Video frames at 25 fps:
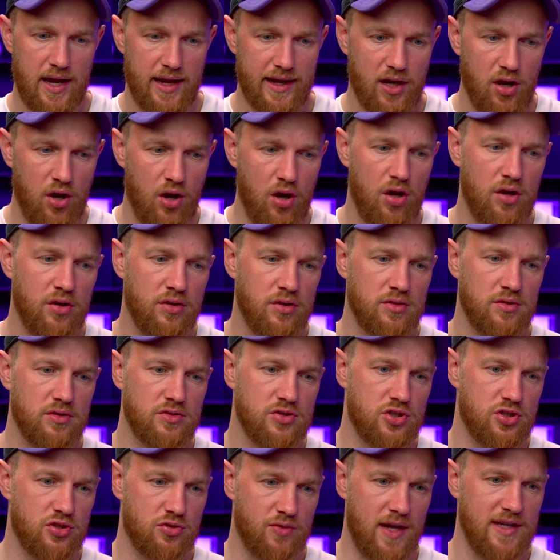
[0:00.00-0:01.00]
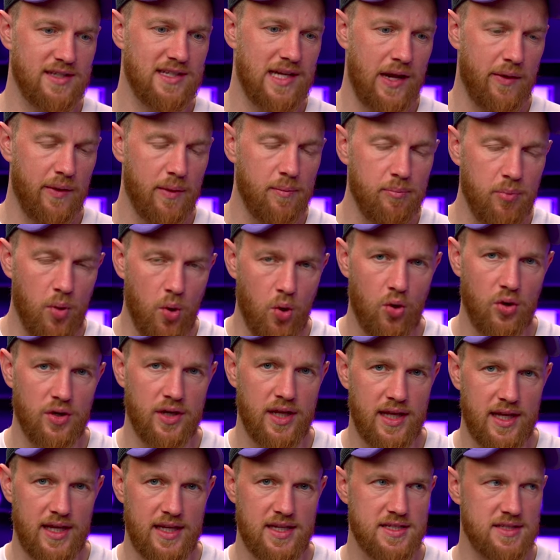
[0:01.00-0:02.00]
I can't stress how
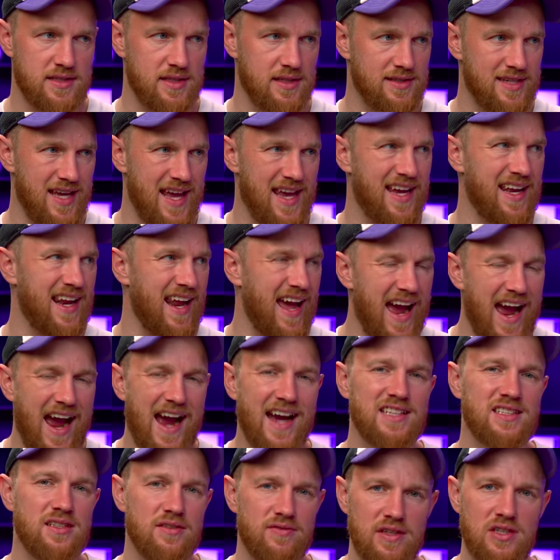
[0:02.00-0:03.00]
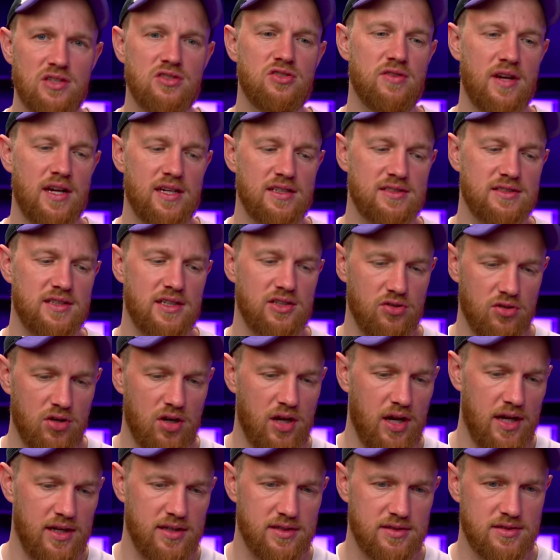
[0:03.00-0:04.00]
important it is to take an active interest in your
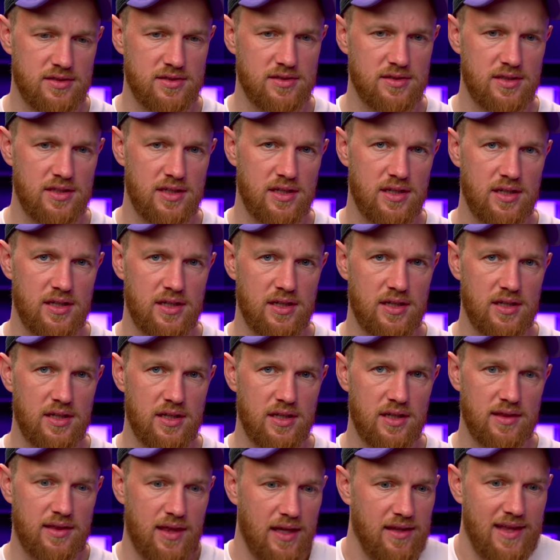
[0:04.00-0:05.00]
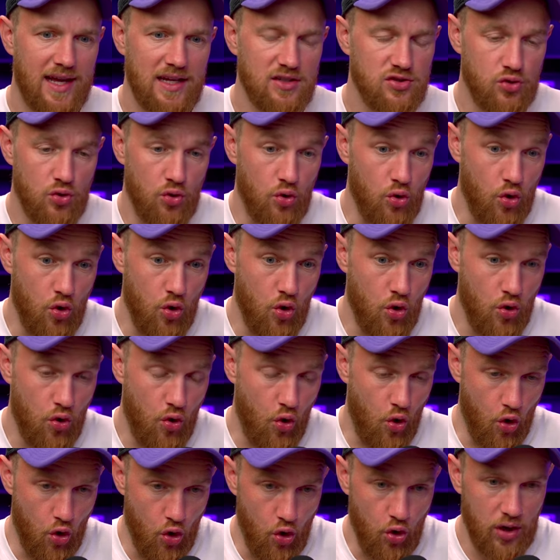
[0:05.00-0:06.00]
clients. That's
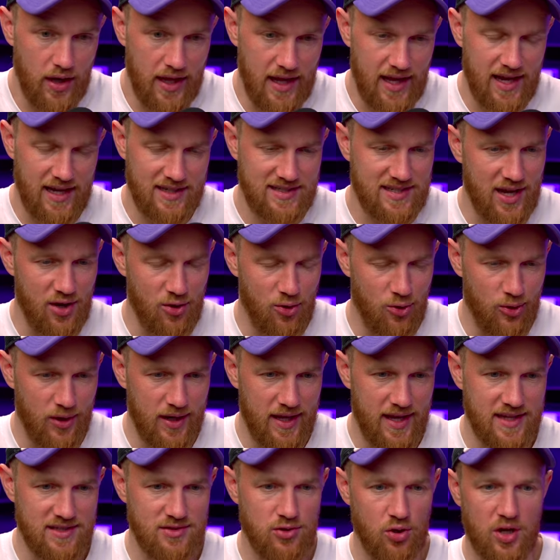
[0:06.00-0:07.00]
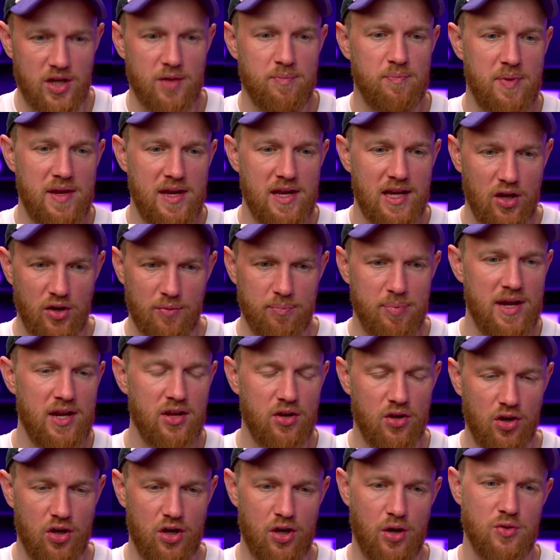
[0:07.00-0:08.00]
all it is. Look, being
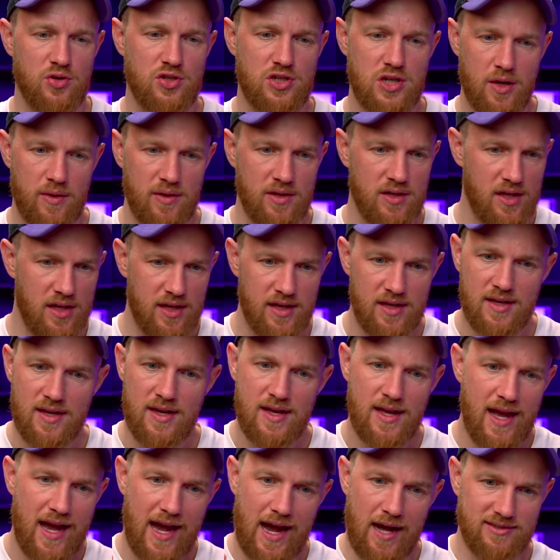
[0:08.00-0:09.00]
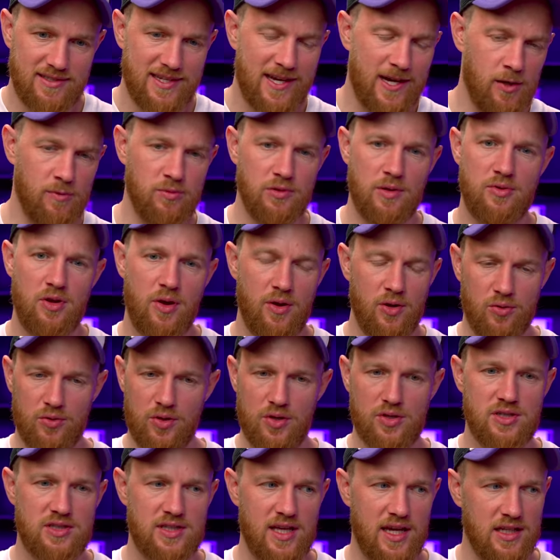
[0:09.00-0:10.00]
a good coach, knowing how to help them, knowing all
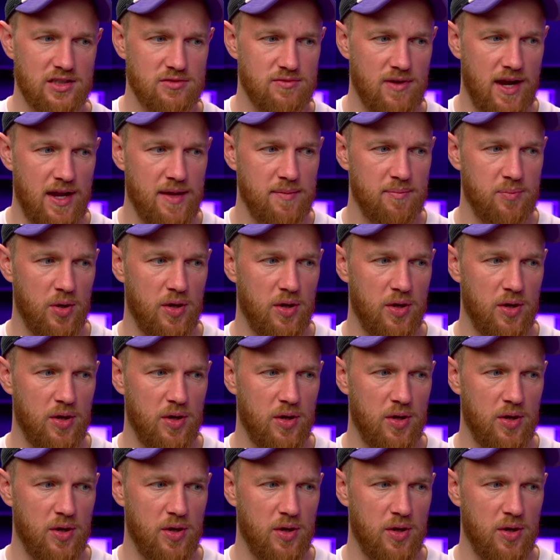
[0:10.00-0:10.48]
those things, right?